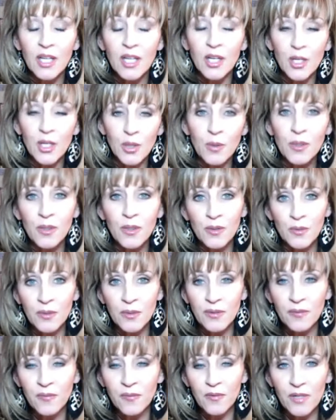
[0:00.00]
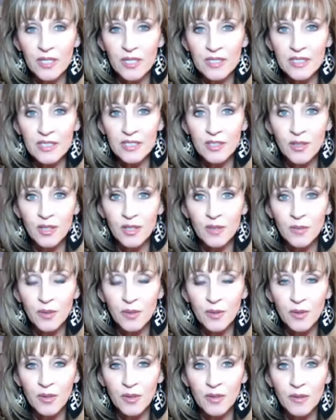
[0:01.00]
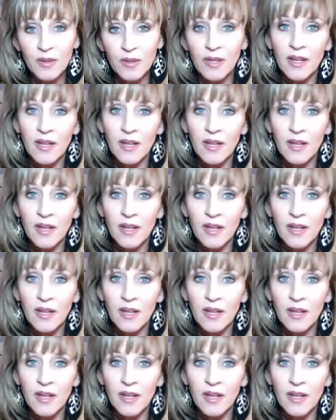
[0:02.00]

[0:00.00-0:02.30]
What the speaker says: who are your three friends that you could recruit.